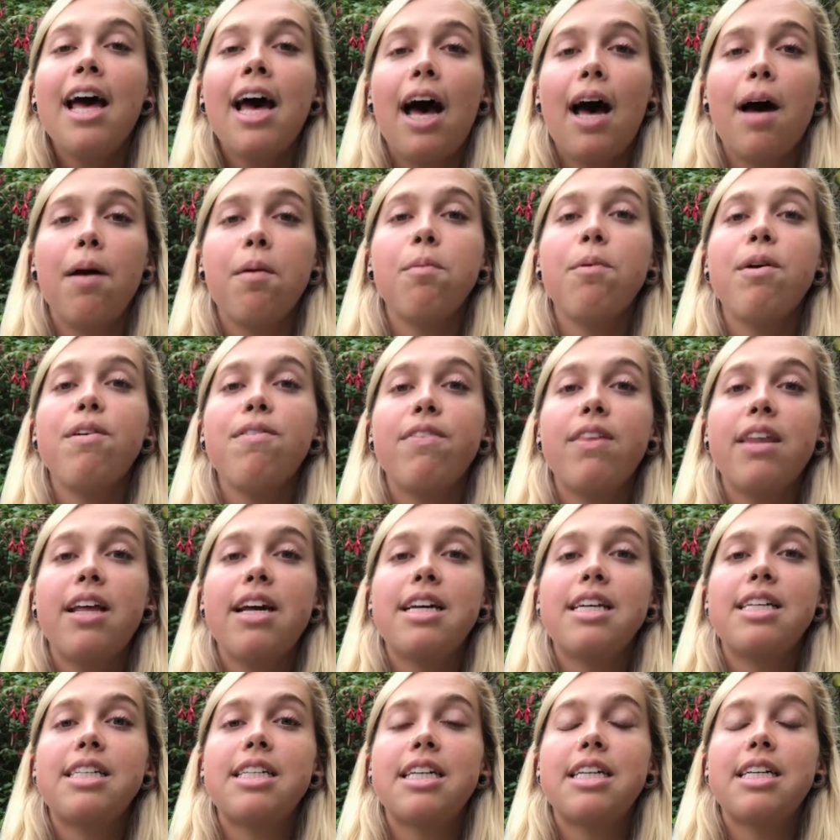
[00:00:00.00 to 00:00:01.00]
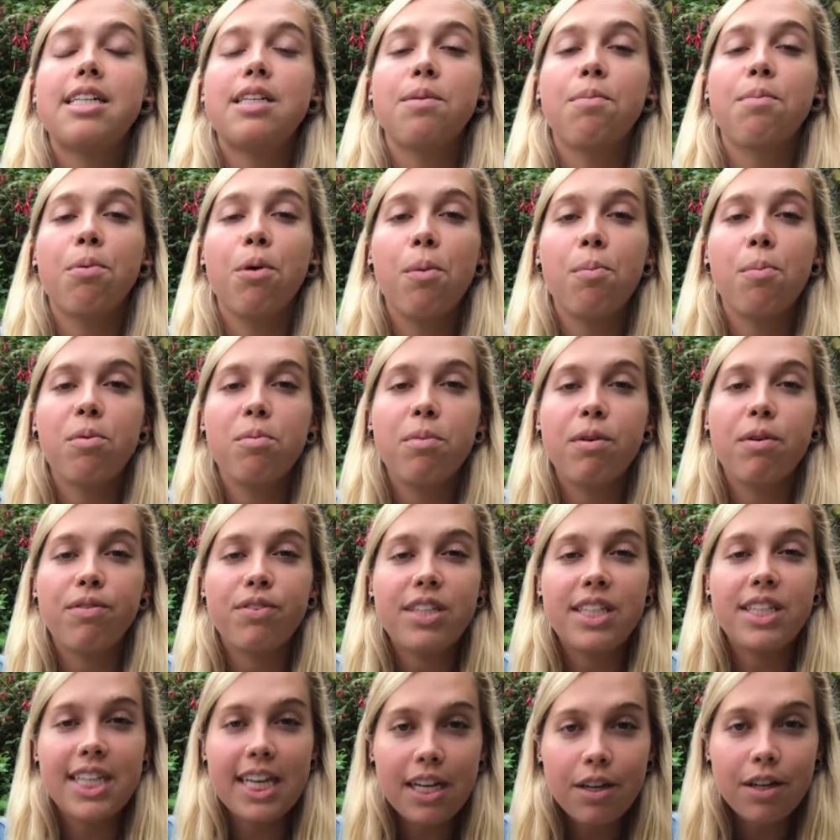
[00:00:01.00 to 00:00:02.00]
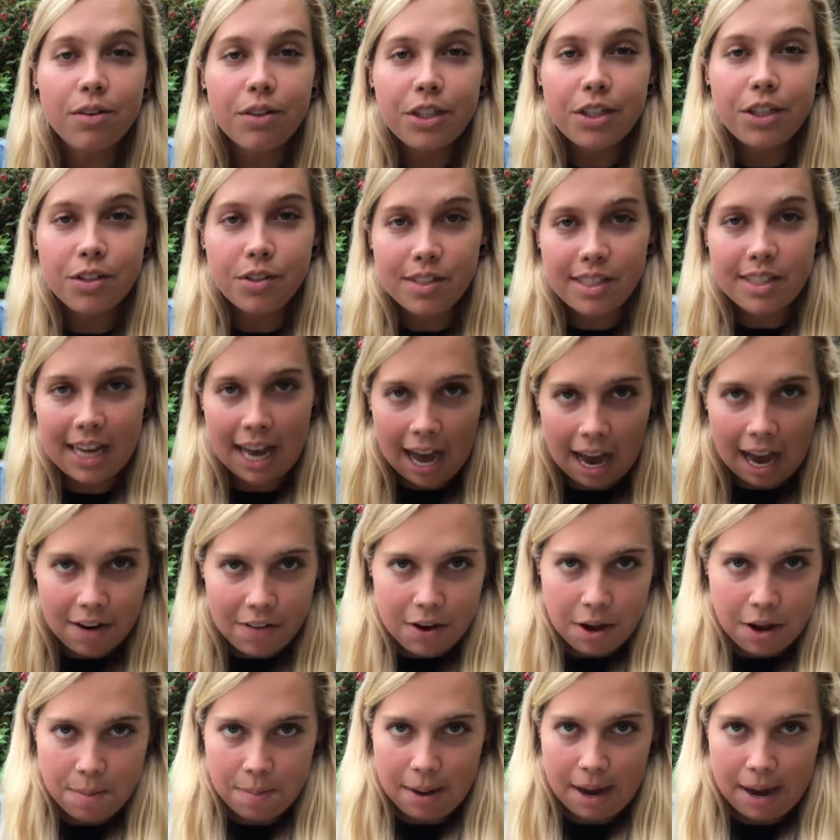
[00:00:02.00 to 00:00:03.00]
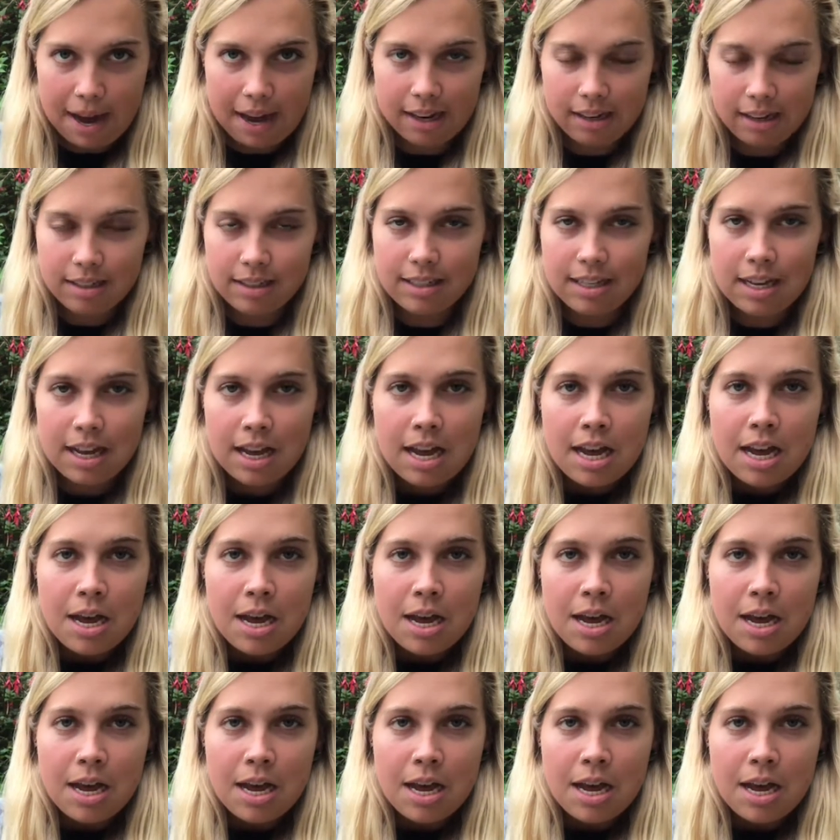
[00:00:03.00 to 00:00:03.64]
and with this is the problem of single-use carrier bags.